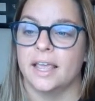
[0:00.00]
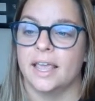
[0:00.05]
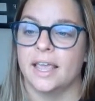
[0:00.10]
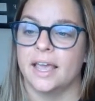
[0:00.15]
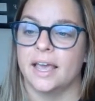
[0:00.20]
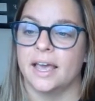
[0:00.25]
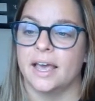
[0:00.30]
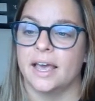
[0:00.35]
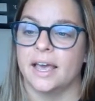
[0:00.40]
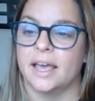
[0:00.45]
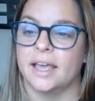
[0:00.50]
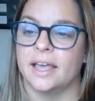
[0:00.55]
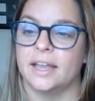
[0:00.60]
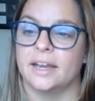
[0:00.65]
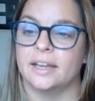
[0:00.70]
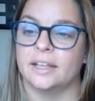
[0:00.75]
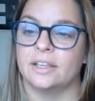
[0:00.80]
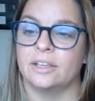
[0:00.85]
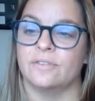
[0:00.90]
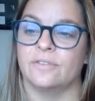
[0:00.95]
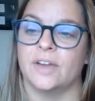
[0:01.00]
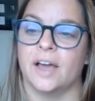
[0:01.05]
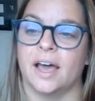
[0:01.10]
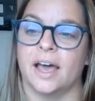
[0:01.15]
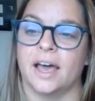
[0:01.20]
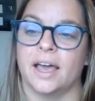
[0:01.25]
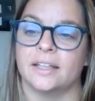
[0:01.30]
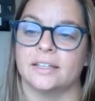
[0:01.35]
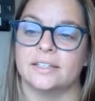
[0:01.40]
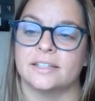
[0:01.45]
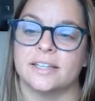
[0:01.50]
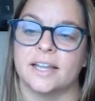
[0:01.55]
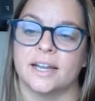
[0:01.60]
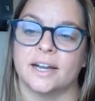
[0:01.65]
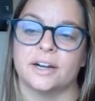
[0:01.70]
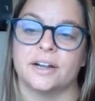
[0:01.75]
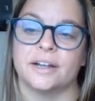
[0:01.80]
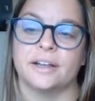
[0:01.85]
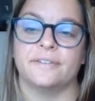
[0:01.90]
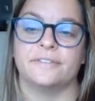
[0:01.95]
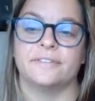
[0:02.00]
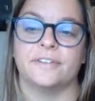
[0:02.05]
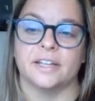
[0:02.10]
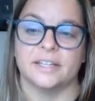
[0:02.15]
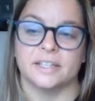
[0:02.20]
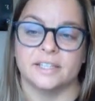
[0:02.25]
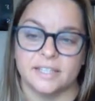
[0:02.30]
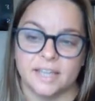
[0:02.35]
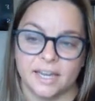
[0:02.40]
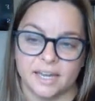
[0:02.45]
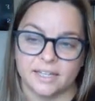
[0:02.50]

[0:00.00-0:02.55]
And you've got serif and